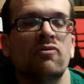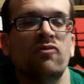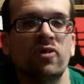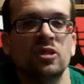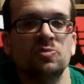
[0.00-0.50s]

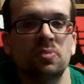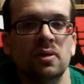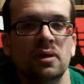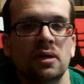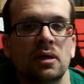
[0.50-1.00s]

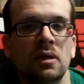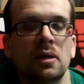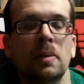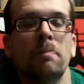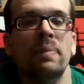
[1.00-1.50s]
Facebook
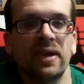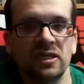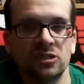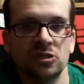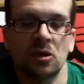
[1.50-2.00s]

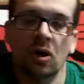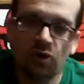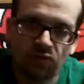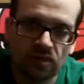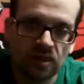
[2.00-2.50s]
page. All
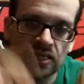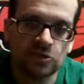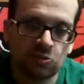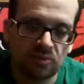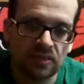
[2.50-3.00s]
three
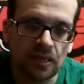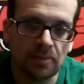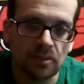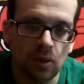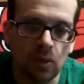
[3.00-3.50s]
links will be down
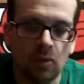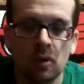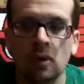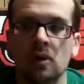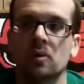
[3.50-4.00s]
below,
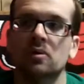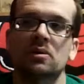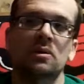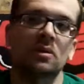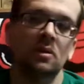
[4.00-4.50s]

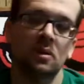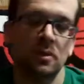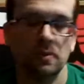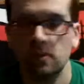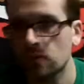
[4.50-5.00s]
or
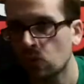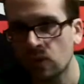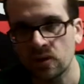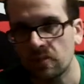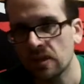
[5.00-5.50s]

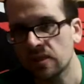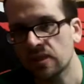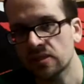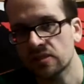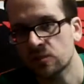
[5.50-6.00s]
one of my
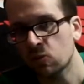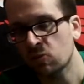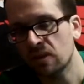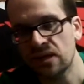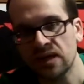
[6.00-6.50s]
links will
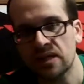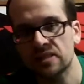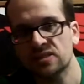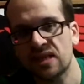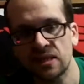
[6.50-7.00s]
be on the
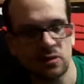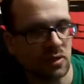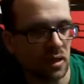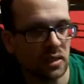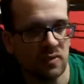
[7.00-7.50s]
side
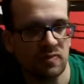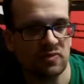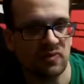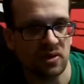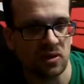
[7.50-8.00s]
end of this
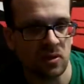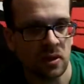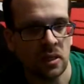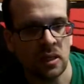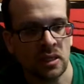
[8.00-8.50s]
video.
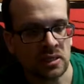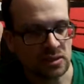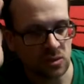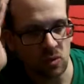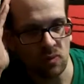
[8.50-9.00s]

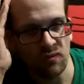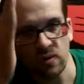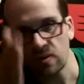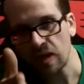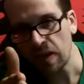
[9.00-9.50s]
So I'm
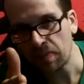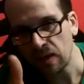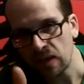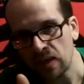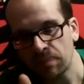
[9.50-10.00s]
very
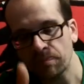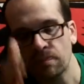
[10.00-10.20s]
happy.